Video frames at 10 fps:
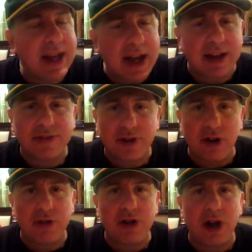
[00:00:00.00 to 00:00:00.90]
Yeah,
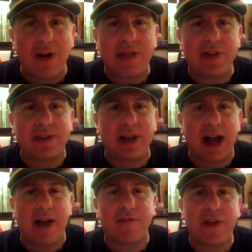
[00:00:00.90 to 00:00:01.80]
so, you know, I think the
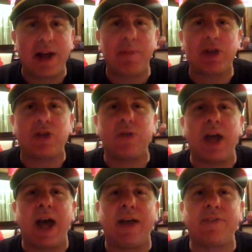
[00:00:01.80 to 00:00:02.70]
family could
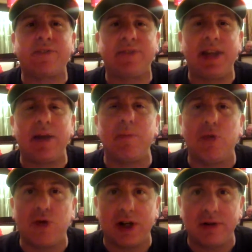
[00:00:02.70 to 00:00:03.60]
see him
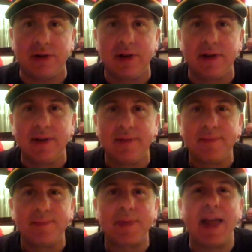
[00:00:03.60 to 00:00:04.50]
more.
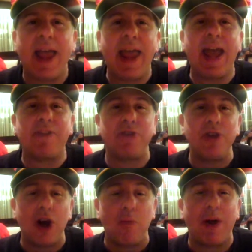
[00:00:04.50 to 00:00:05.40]
And, you
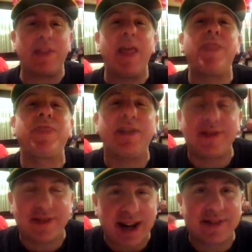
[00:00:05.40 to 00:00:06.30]
know what, this
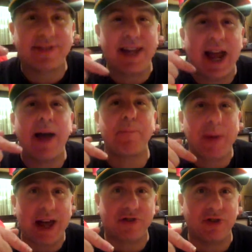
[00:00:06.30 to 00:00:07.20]
sexy
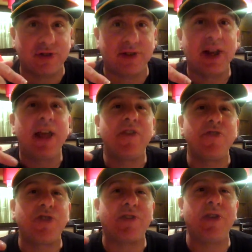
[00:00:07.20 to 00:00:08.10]
bastard
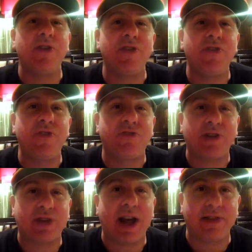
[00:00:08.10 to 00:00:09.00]

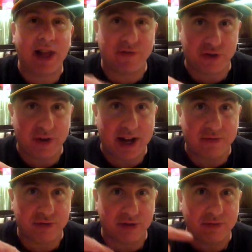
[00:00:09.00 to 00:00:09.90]
just loves you,
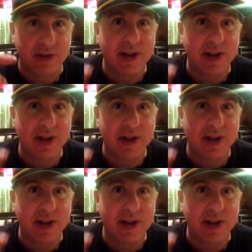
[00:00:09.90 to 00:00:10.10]
Andrew.